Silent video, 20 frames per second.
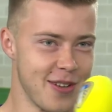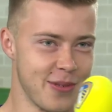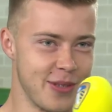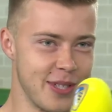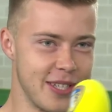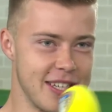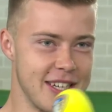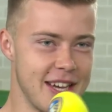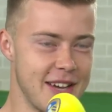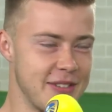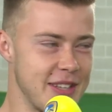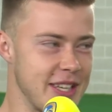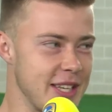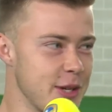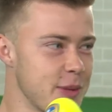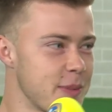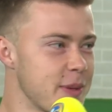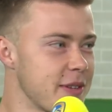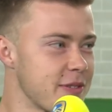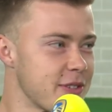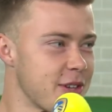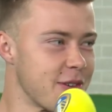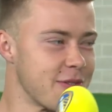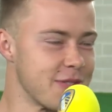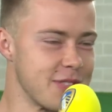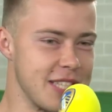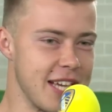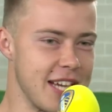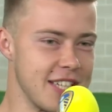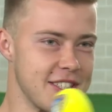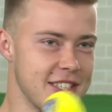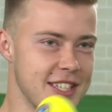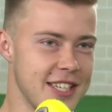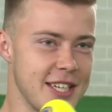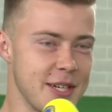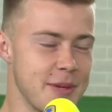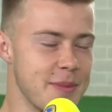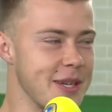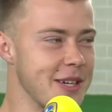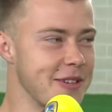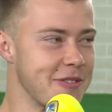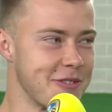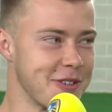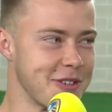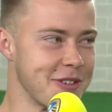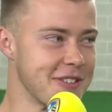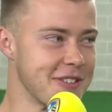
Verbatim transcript: we can have a little bit of conversation, a little bit of fun.